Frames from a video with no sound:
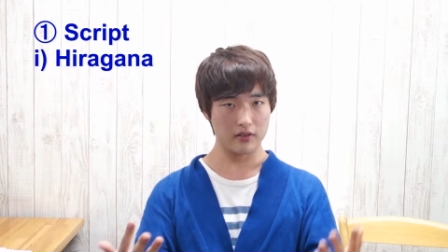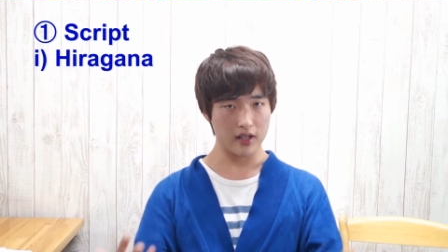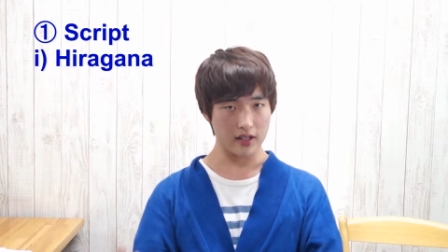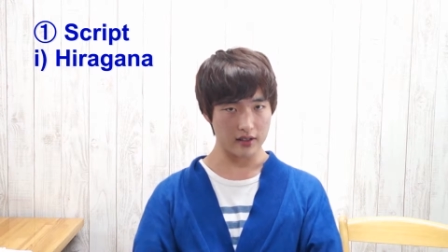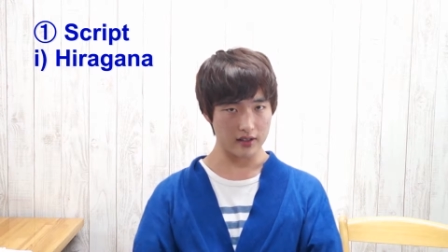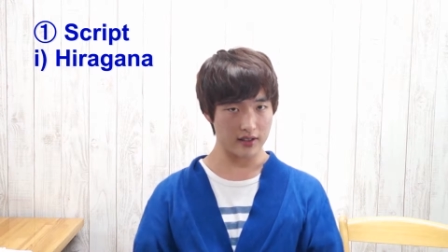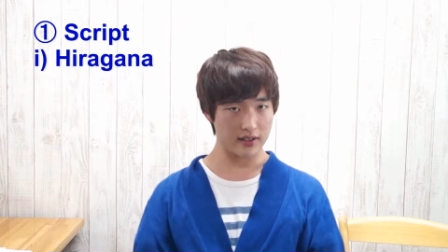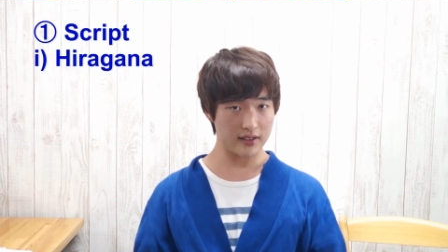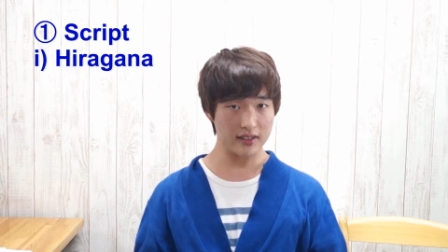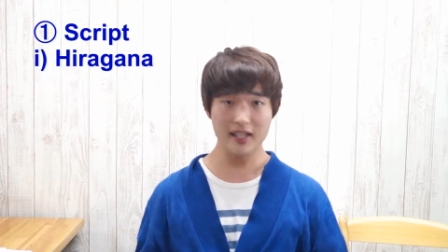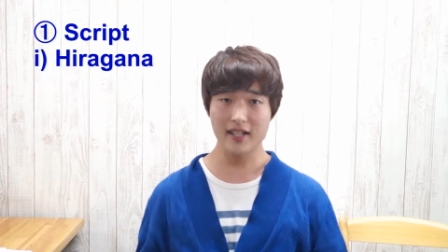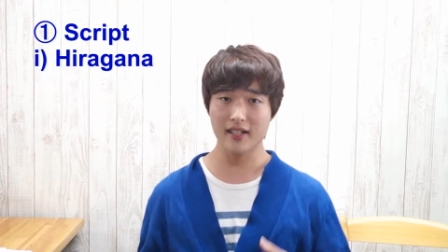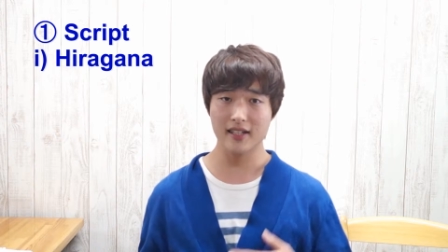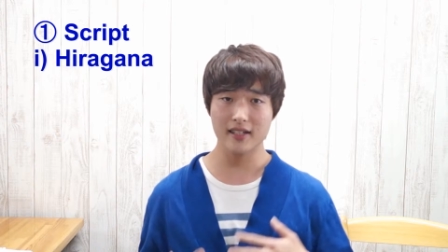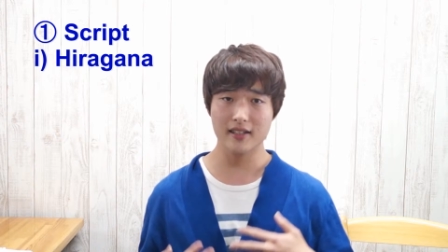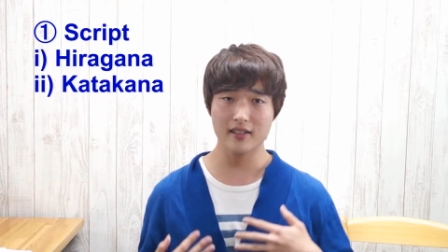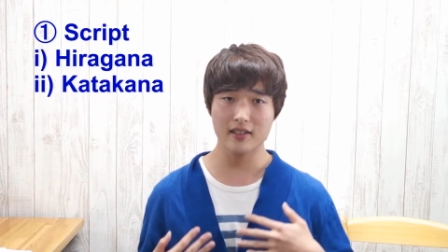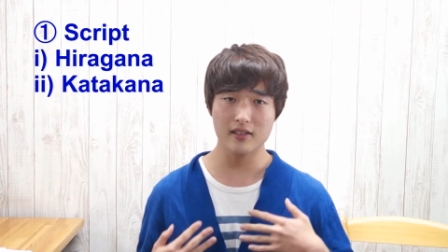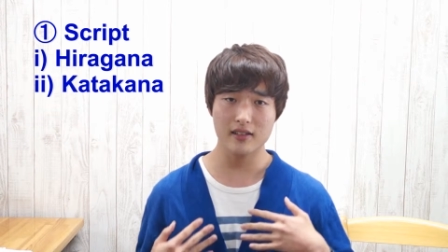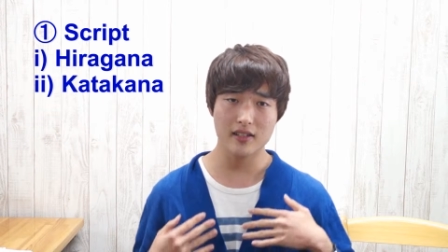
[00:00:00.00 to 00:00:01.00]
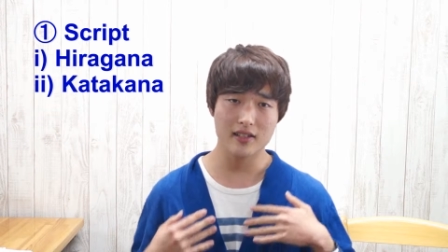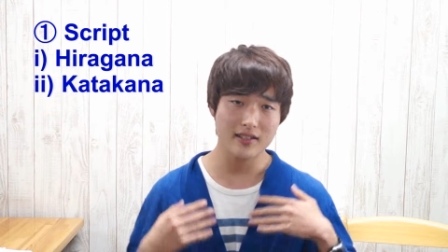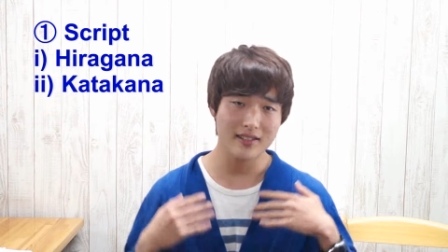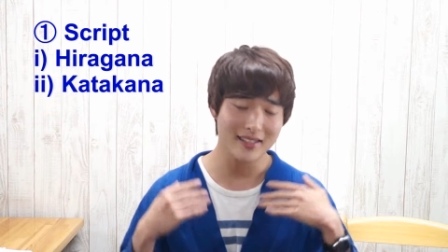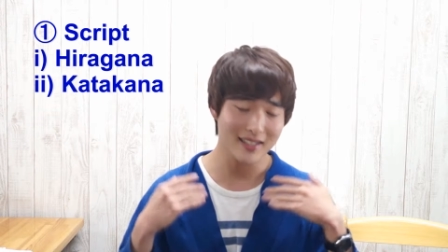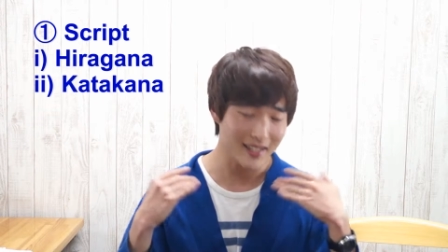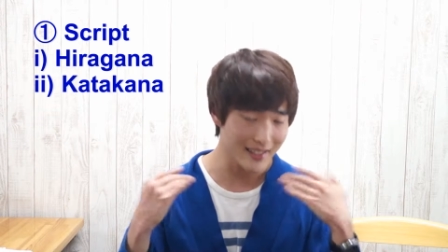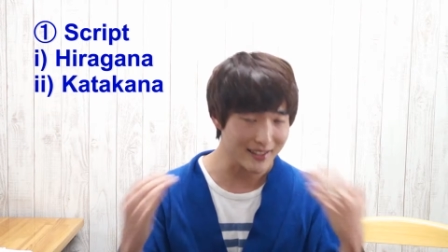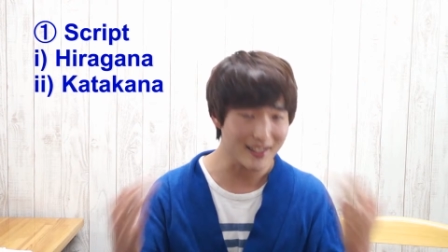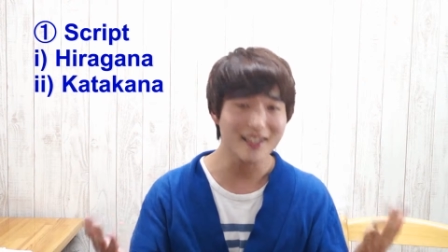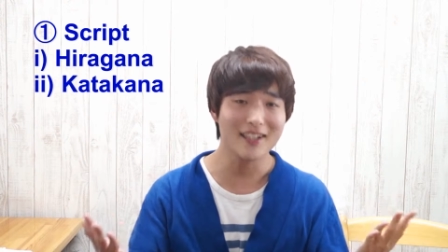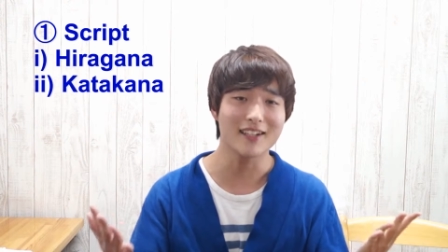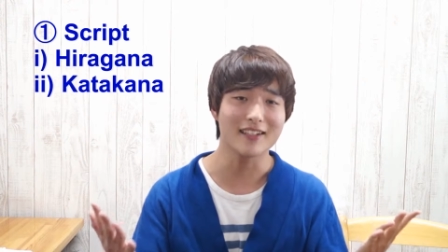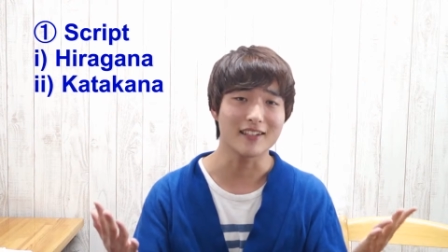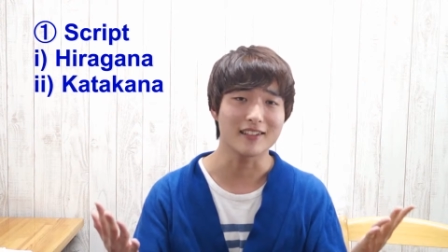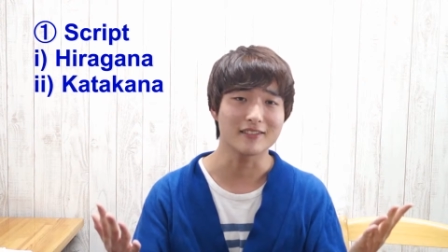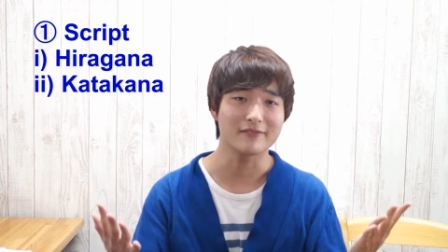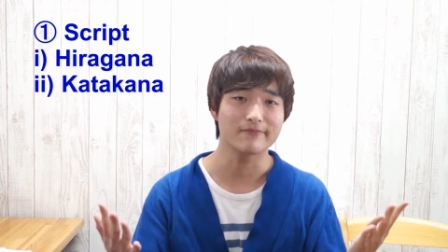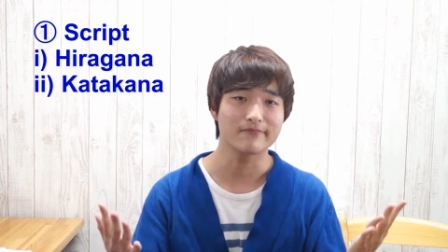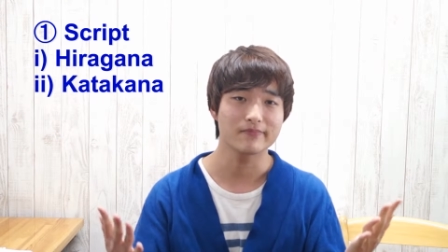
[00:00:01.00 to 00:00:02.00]
And second is
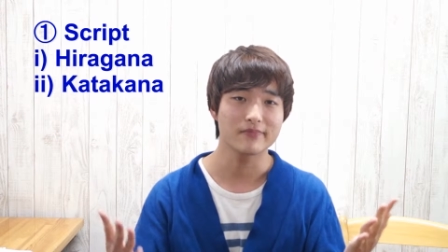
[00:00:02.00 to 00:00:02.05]
katakana.